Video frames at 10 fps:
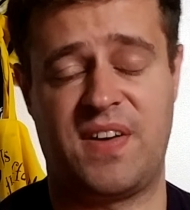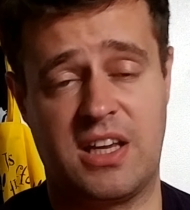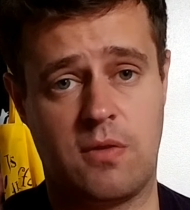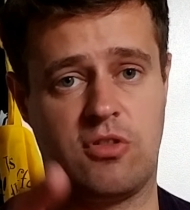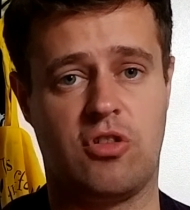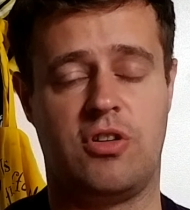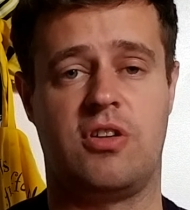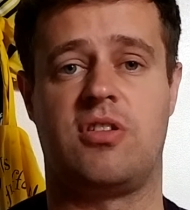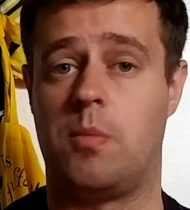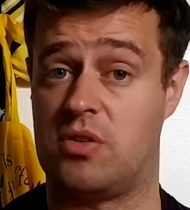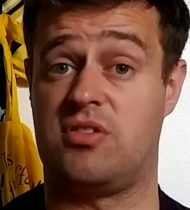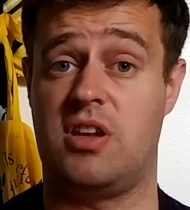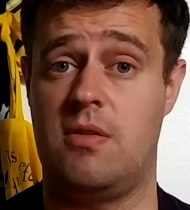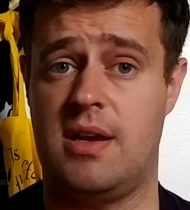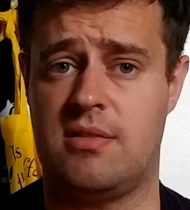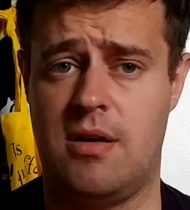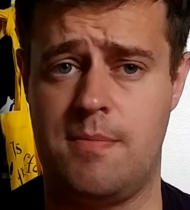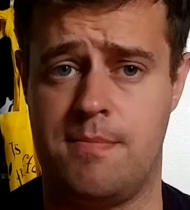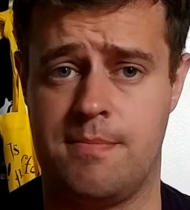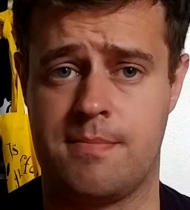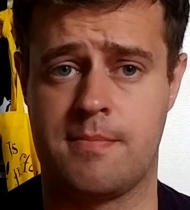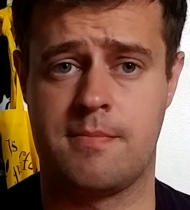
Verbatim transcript: Thank you for joining us, and we'll see you next time.